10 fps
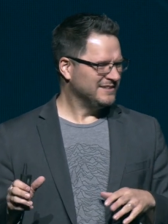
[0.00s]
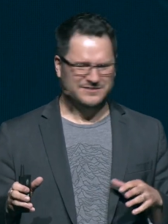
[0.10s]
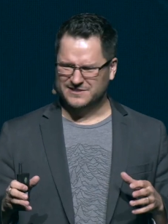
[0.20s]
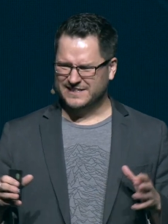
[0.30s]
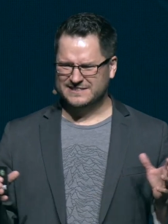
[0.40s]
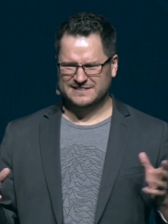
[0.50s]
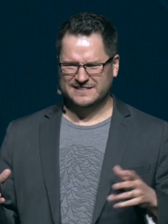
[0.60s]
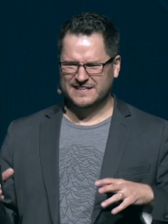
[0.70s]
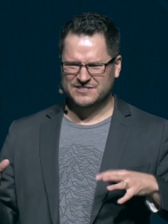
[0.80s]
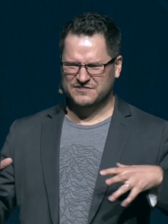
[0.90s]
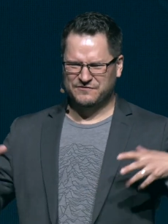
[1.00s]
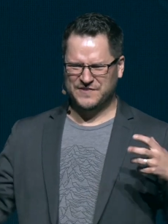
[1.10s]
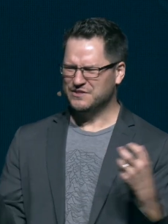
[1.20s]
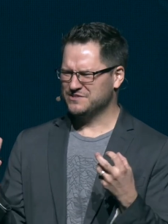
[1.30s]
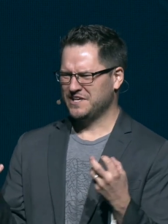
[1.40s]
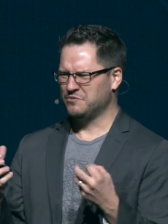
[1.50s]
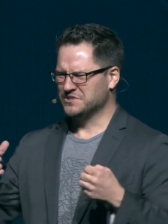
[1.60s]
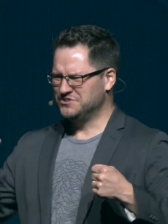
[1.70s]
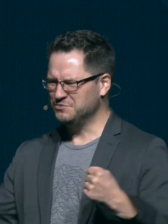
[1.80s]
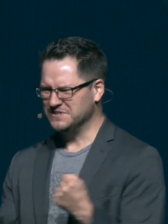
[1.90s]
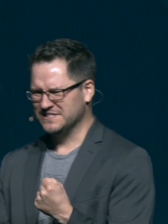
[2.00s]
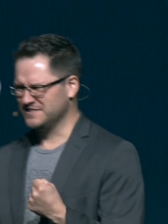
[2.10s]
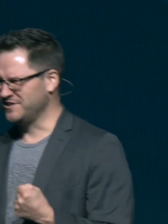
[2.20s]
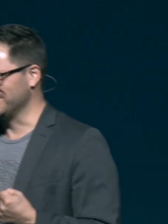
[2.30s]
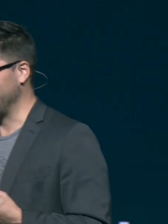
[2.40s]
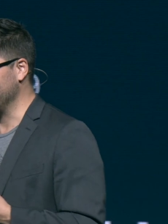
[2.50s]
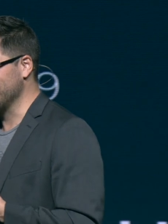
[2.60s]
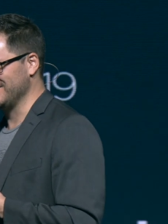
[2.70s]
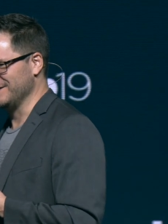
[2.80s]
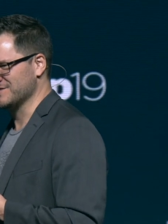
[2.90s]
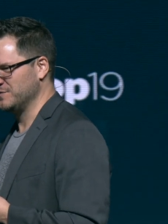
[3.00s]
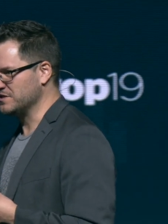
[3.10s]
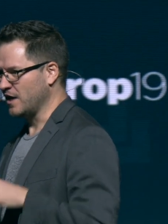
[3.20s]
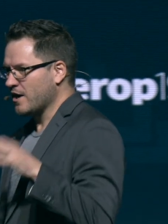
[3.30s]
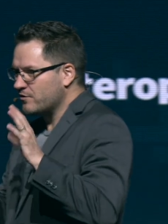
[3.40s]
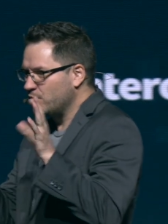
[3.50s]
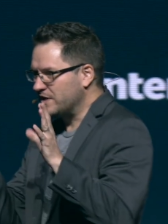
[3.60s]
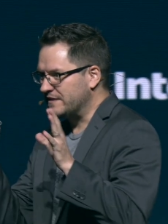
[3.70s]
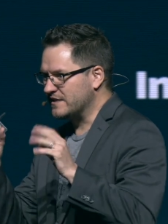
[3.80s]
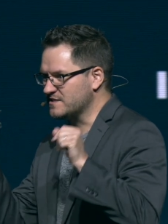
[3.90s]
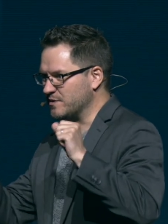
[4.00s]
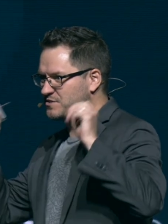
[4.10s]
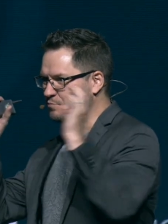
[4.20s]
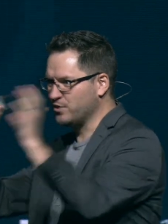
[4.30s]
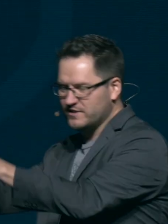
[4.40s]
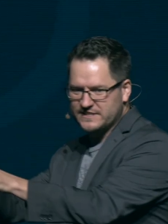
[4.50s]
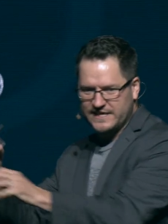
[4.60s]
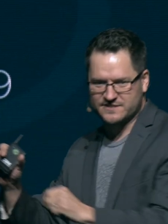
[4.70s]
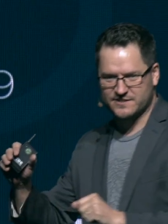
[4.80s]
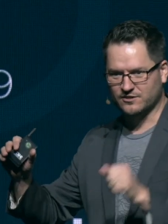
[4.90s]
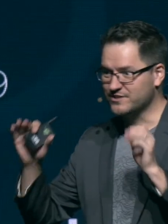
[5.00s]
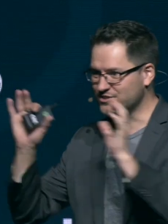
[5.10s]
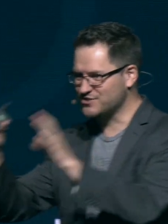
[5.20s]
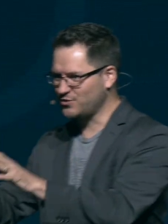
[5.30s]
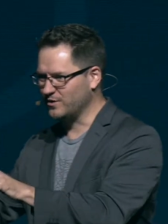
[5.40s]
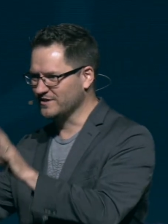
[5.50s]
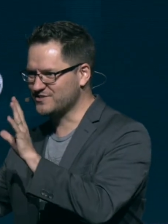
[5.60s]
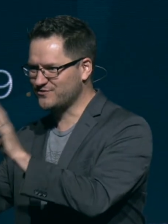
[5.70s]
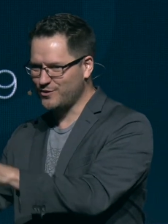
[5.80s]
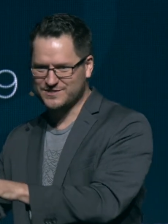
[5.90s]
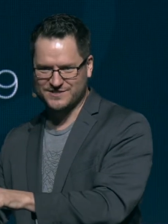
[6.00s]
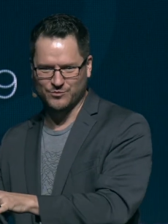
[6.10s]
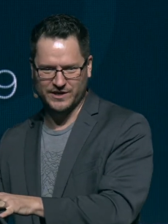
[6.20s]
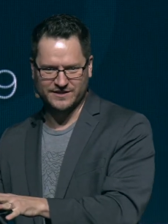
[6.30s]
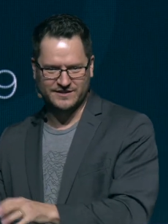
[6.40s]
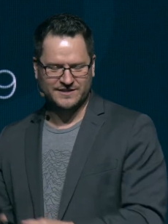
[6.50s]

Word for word: right? And it just feels like we're doing this in our data centers. We just, I don't know what that is, but just put it in the data center. Let's just store it. Let's throw it somewhere.